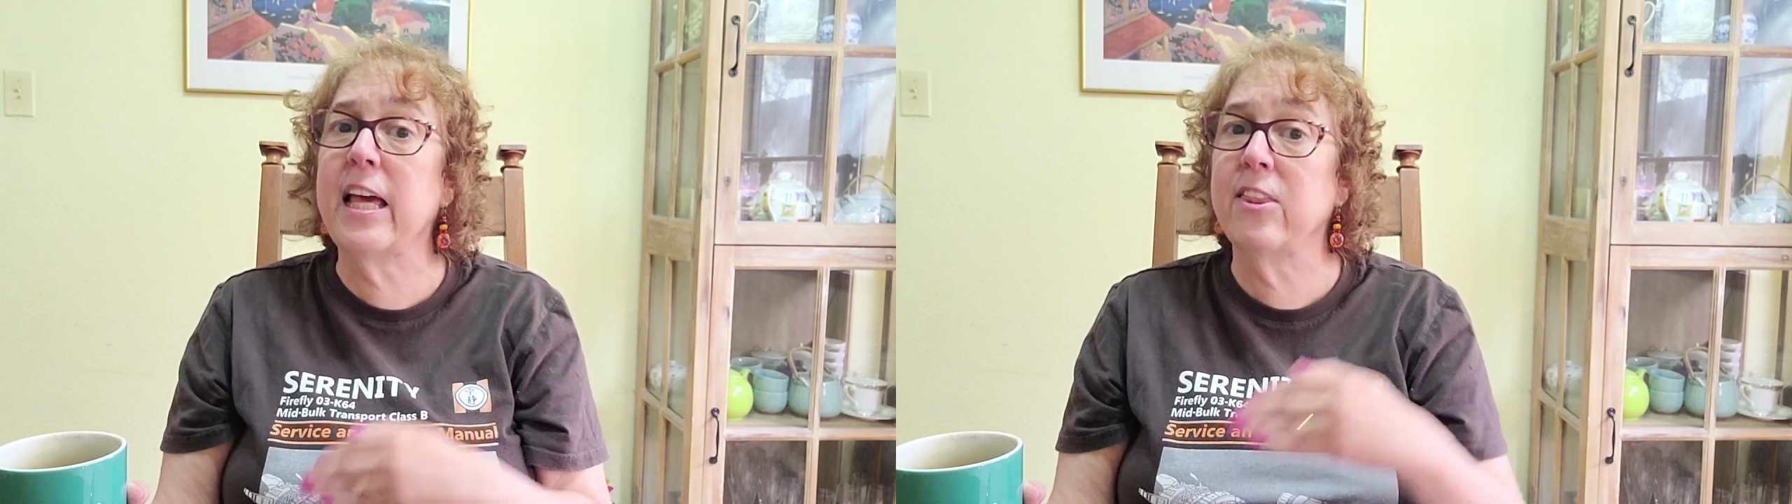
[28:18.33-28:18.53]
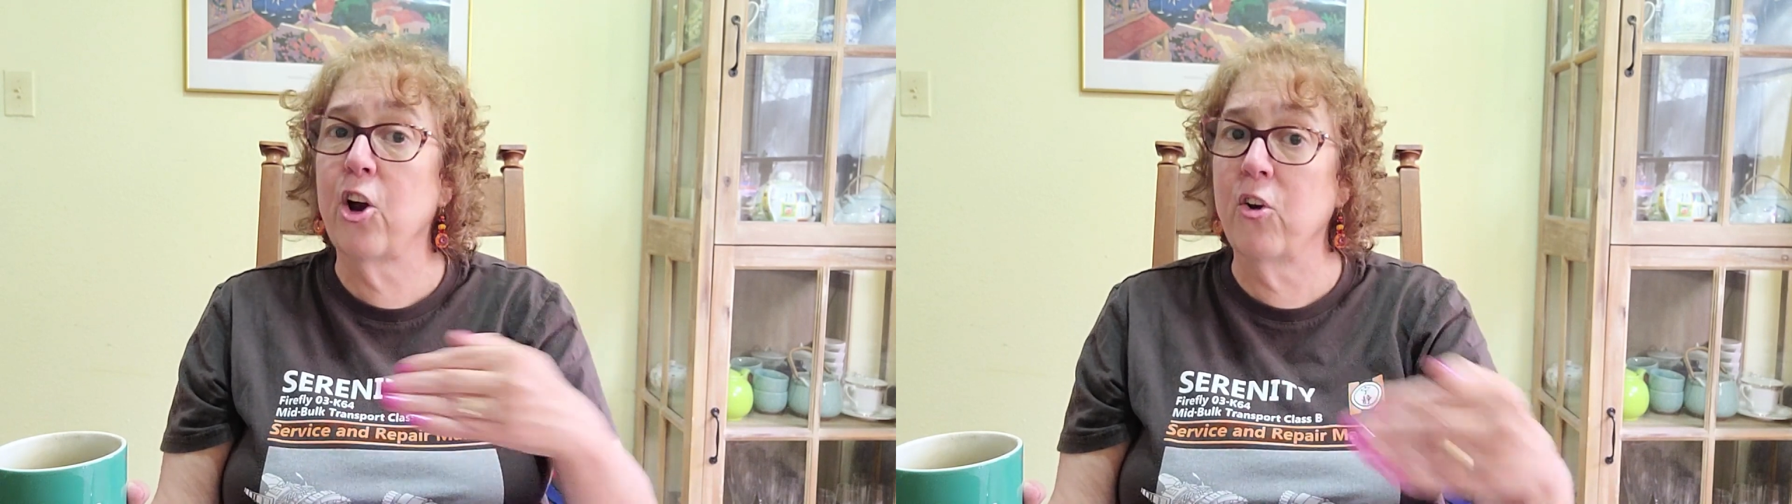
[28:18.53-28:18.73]

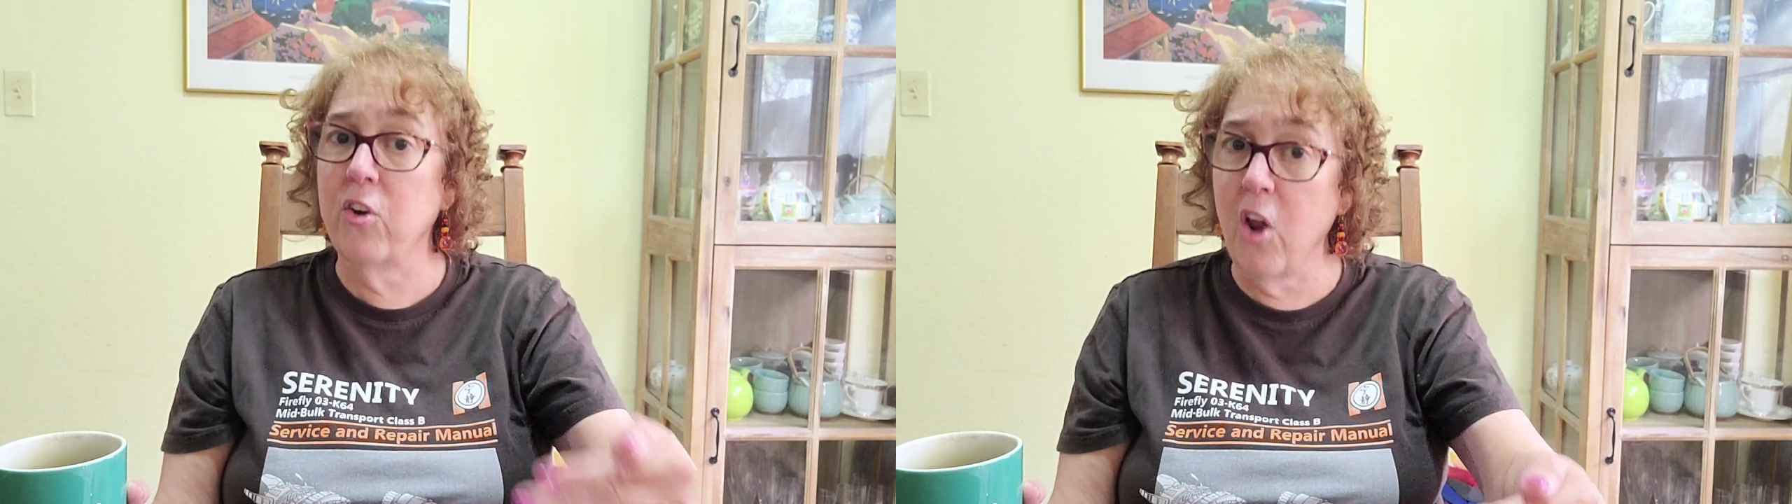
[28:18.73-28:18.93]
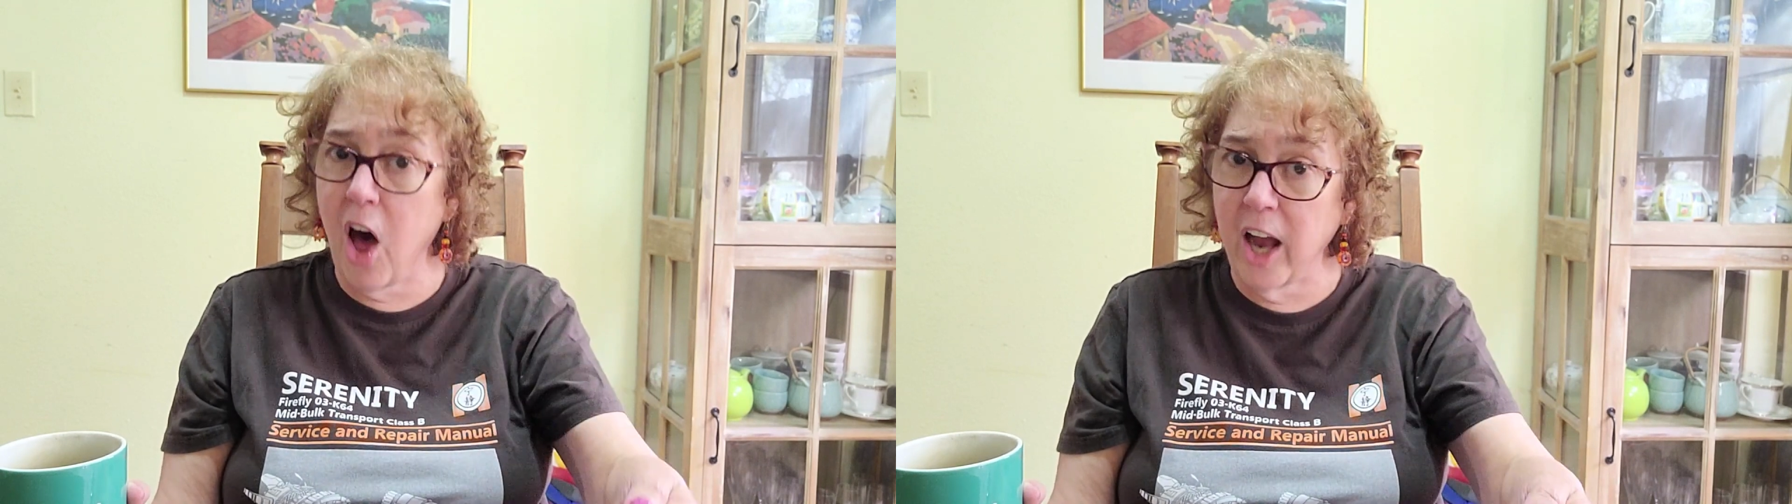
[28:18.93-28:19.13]
they're
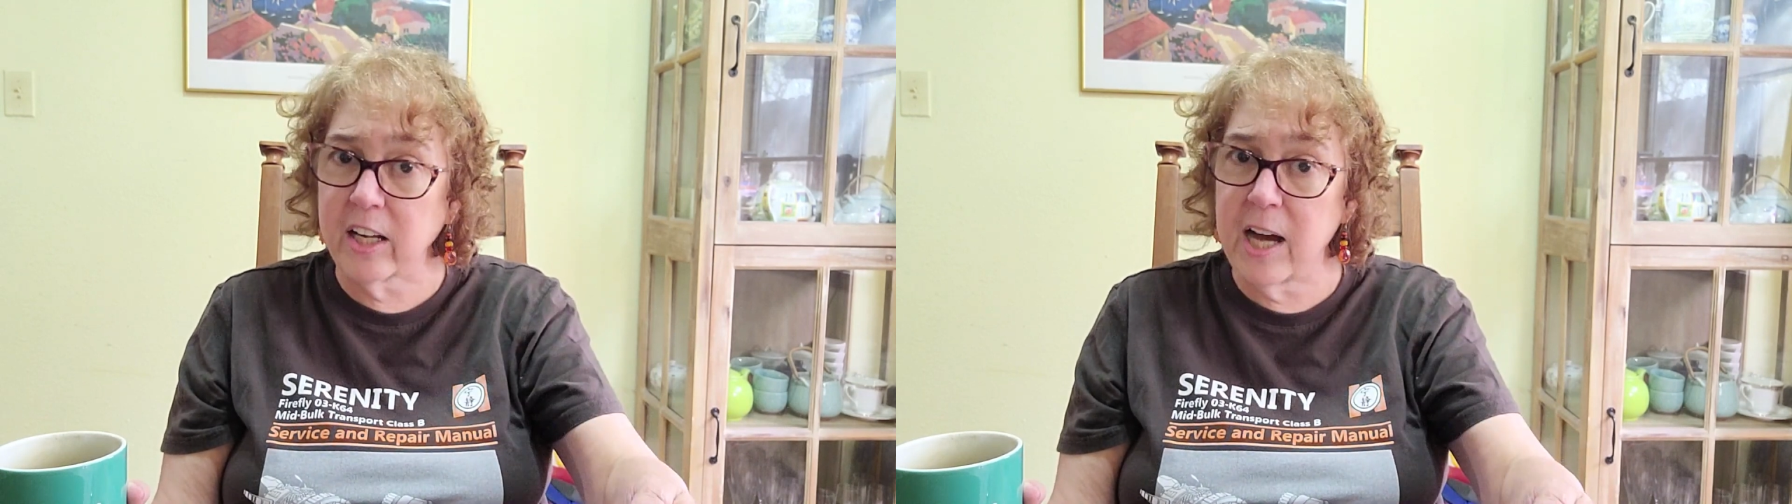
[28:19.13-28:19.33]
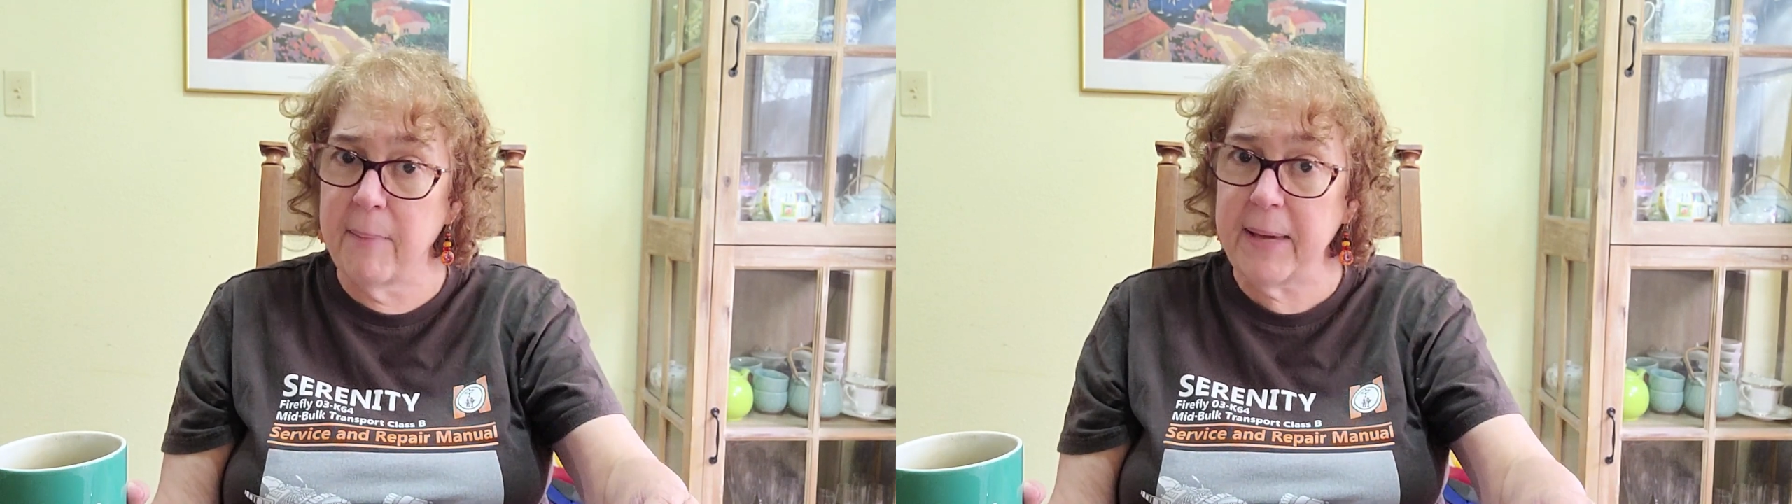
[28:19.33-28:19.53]
not
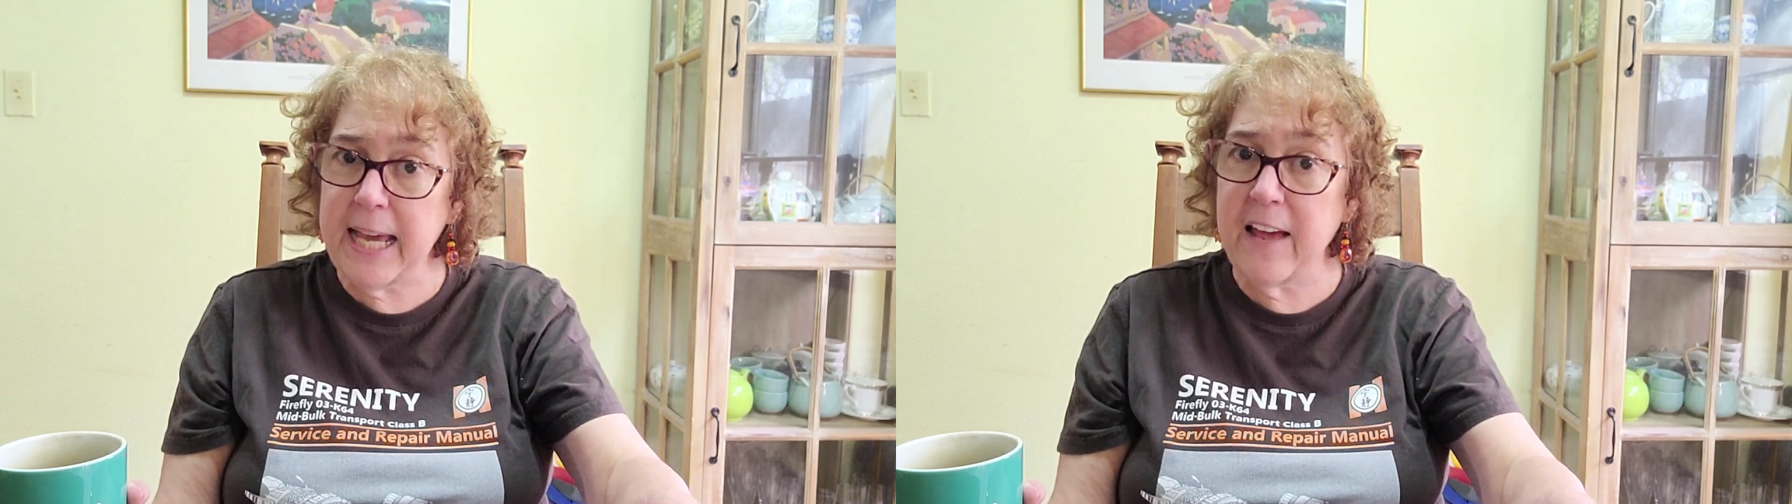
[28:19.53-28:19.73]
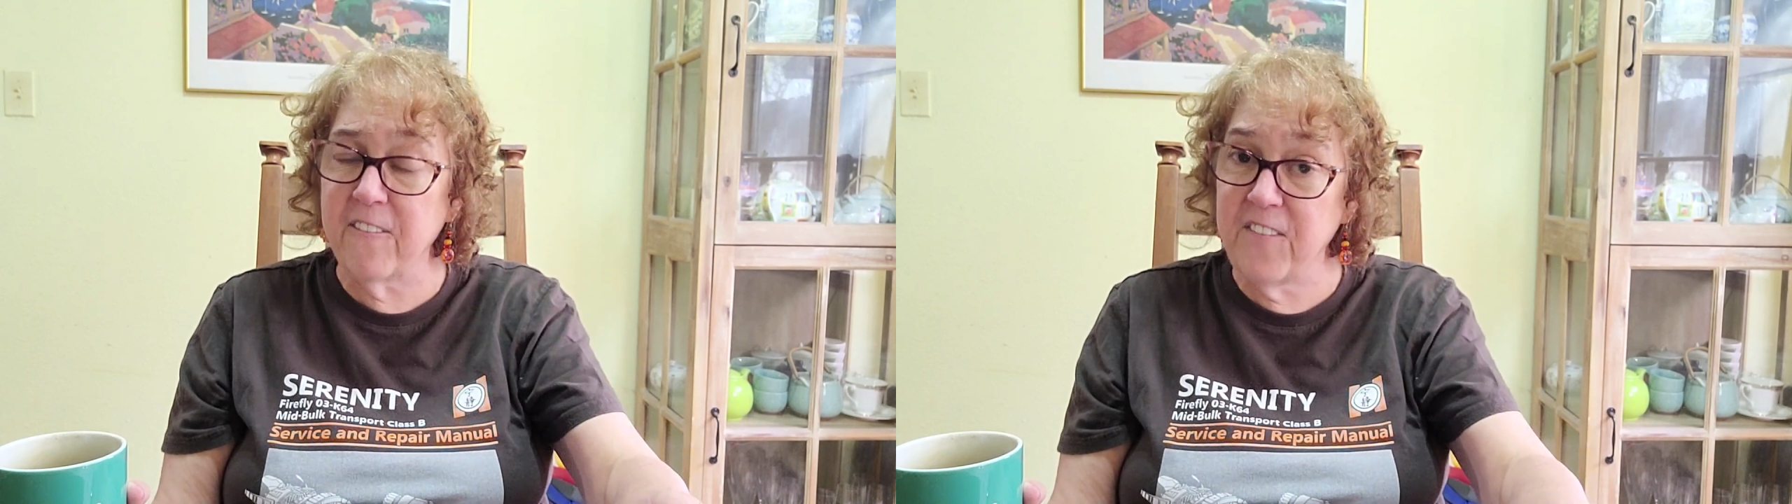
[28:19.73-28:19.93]
coming in